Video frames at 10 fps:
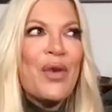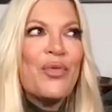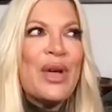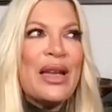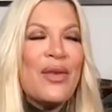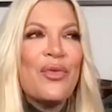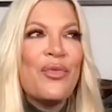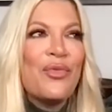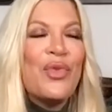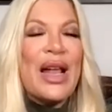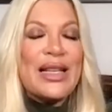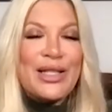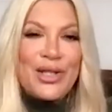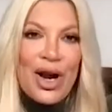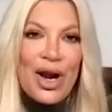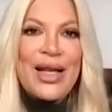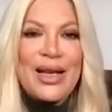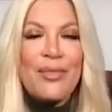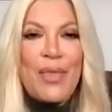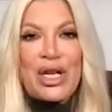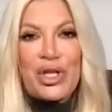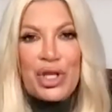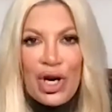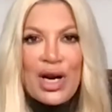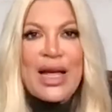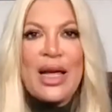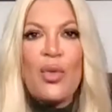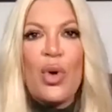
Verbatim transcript: when when i started my journey